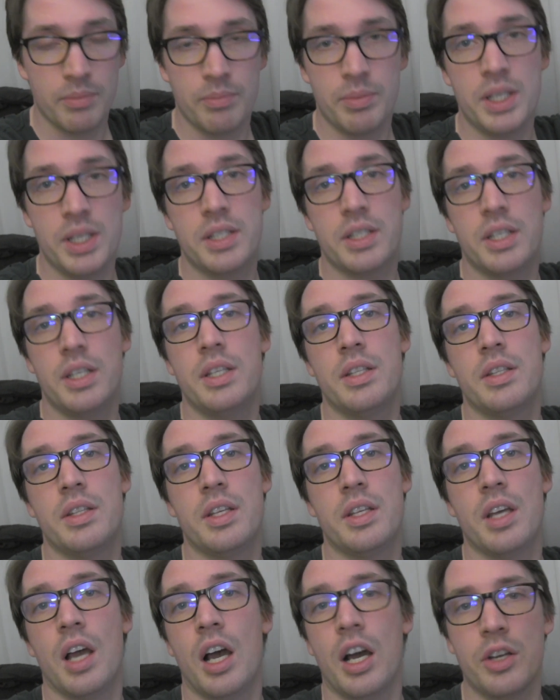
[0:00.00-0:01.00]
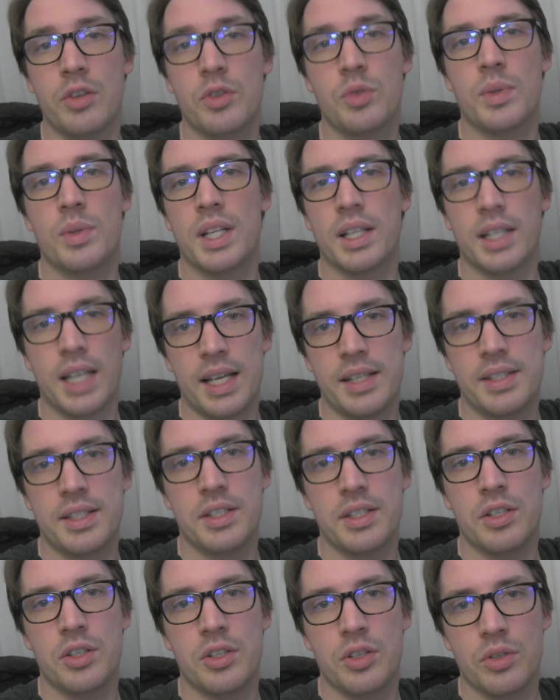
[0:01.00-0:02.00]
Basically, the audio is one of the last
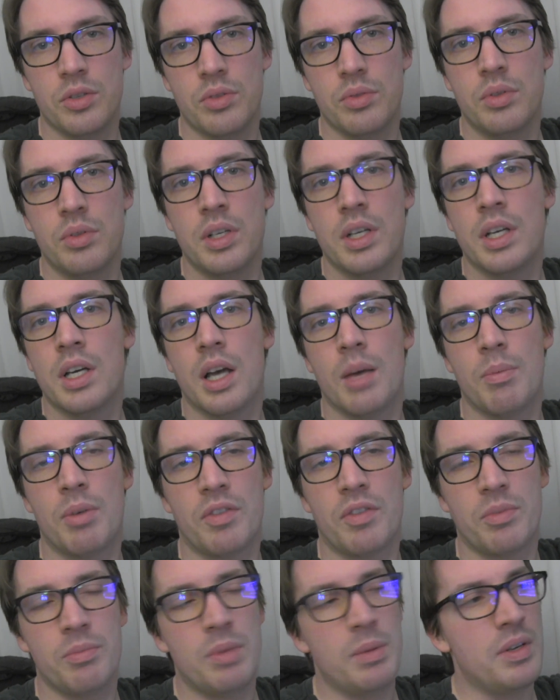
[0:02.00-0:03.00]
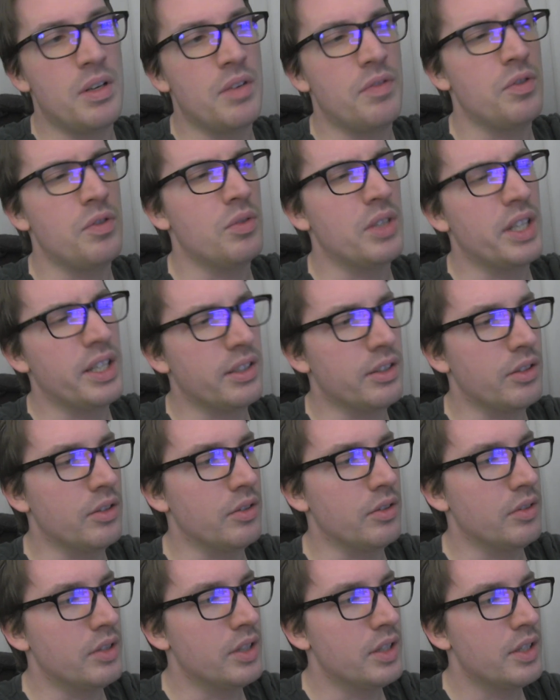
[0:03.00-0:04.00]
things you do, apart from maybe a few like
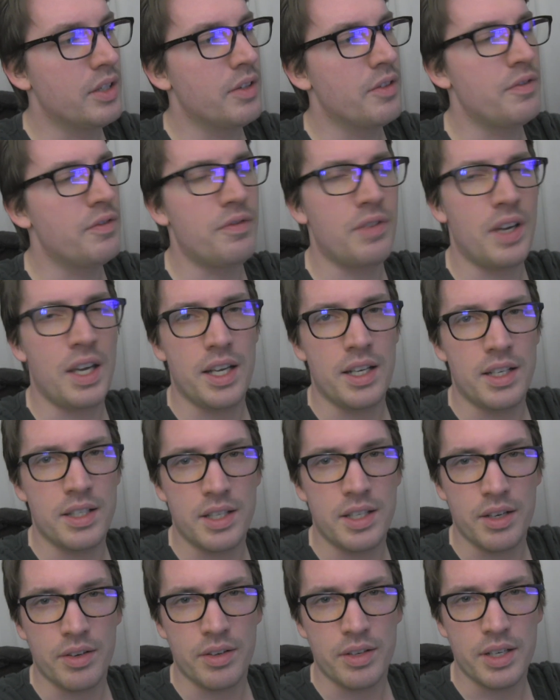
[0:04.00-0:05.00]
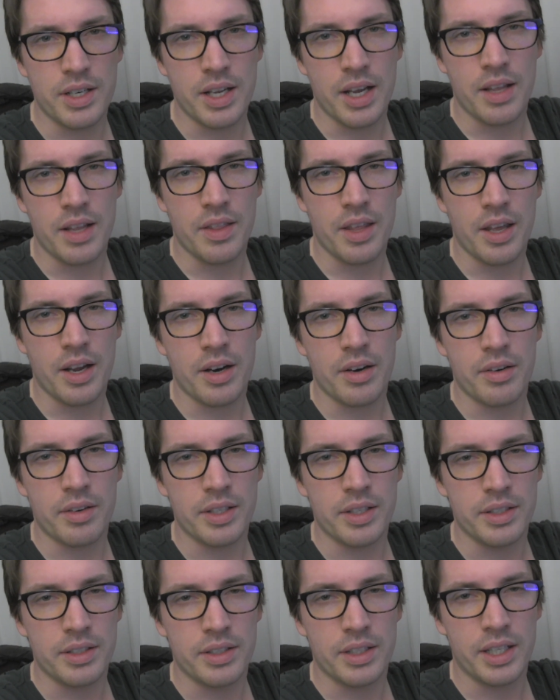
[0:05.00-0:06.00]
little fades here and there
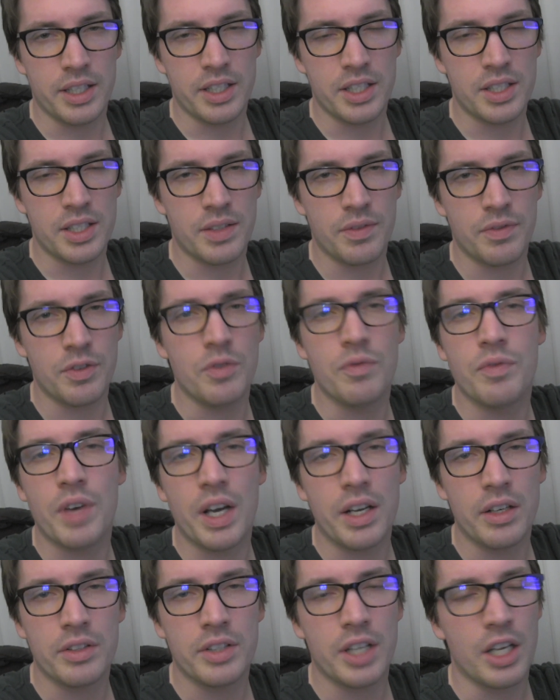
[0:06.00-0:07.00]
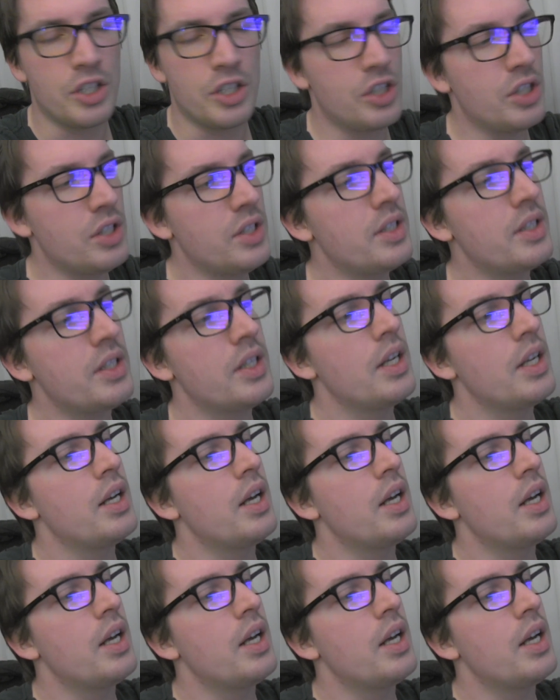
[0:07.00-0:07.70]
and like just a few final touches.